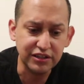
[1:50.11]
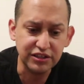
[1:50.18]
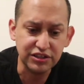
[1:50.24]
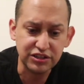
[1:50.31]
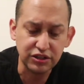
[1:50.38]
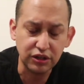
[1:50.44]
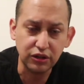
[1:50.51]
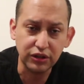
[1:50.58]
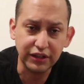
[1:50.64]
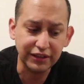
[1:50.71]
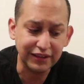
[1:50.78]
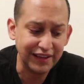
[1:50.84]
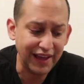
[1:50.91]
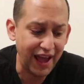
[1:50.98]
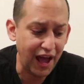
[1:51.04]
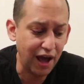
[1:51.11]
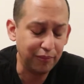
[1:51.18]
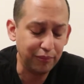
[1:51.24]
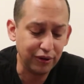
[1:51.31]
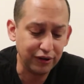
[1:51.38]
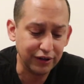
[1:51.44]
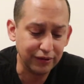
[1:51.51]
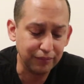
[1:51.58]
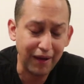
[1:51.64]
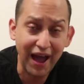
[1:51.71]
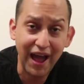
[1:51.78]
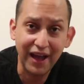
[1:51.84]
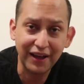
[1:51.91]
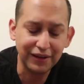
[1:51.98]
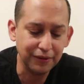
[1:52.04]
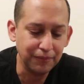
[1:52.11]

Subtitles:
installing the app on a Mac.